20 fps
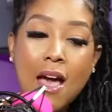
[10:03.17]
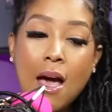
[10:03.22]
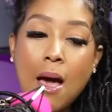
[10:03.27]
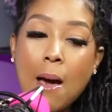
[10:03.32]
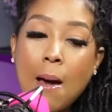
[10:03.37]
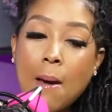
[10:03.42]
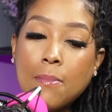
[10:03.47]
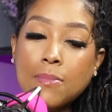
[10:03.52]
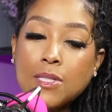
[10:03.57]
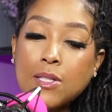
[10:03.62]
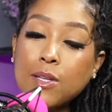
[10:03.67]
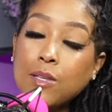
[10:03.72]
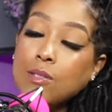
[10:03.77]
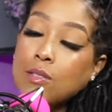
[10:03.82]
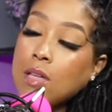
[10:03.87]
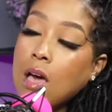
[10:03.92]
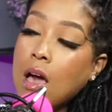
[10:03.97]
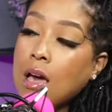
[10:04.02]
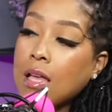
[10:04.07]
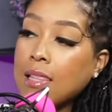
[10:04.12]
Um, so you
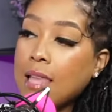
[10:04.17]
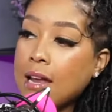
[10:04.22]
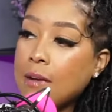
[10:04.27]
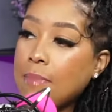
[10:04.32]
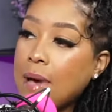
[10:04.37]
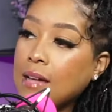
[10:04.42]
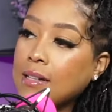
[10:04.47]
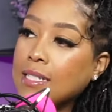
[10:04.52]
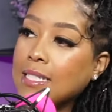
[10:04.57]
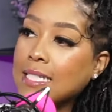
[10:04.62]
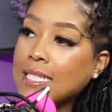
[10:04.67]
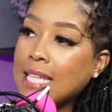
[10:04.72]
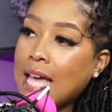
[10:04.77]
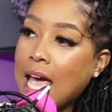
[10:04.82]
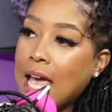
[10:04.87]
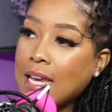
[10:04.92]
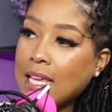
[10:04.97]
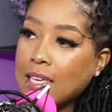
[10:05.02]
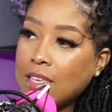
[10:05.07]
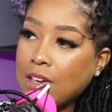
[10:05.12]
talk a lot about
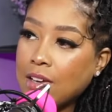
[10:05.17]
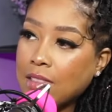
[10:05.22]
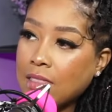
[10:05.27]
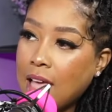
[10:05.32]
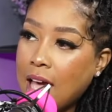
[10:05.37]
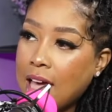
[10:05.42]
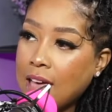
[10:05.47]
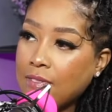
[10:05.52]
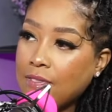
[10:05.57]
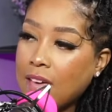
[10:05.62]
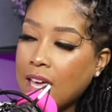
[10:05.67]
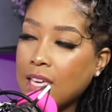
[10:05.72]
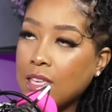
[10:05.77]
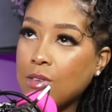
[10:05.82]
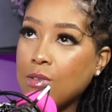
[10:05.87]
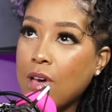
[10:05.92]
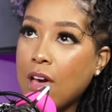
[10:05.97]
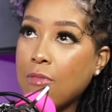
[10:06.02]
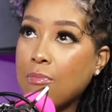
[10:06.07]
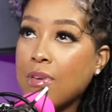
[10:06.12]
designing your life, and
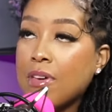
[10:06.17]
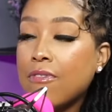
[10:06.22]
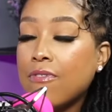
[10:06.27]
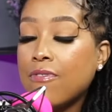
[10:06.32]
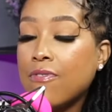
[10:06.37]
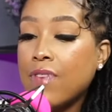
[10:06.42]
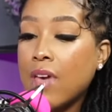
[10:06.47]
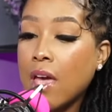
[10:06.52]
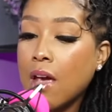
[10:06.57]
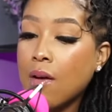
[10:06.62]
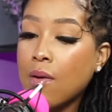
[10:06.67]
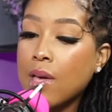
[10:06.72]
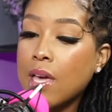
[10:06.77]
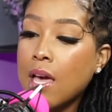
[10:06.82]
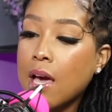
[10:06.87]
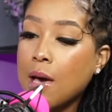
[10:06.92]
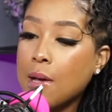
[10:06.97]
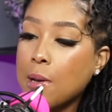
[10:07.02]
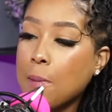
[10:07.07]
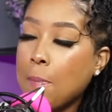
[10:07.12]
you have been very
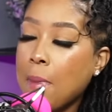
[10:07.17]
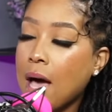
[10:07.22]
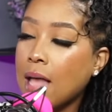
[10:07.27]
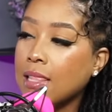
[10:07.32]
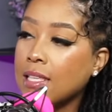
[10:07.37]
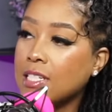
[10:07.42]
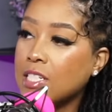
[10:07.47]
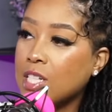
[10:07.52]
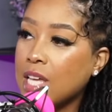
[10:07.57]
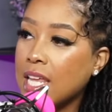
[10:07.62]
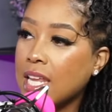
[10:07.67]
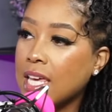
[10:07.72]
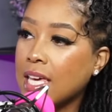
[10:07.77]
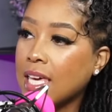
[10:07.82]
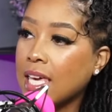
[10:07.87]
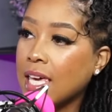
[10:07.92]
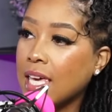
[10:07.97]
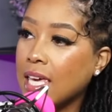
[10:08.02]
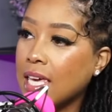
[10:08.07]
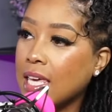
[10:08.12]

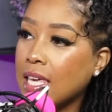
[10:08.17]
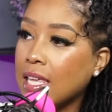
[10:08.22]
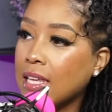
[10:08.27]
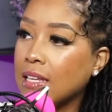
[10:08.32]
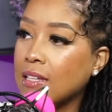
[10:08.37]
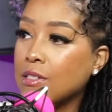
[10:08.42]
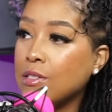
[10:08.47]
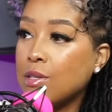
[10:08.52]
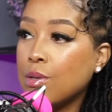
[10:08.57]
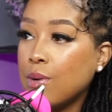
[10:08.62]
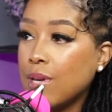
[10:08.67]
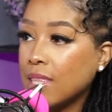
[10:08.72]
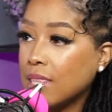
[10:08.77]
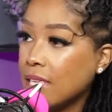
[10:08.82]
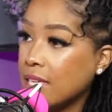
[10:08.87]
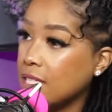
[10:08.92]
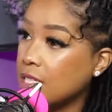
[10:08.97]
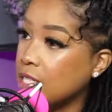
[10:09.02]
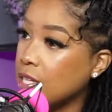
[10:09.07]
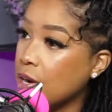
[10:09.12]
unapologetic in doing
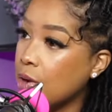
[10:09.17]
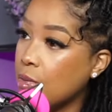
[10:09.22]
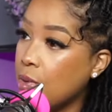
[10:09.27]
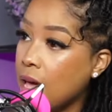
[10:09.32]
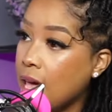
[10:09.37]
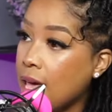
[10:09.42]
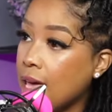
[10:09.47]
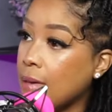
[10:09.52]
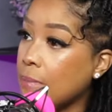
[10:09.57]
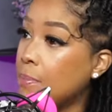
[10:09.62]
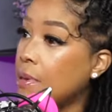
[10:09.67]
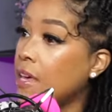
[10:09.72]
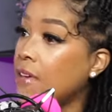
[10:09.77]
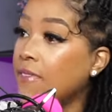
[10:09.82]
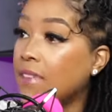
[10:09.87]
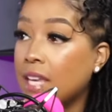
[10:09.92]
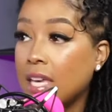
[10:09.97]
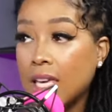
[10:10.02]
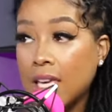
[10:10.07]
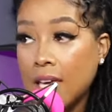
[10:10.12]
things your way,
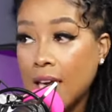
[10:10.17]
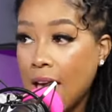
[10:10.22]
pivoting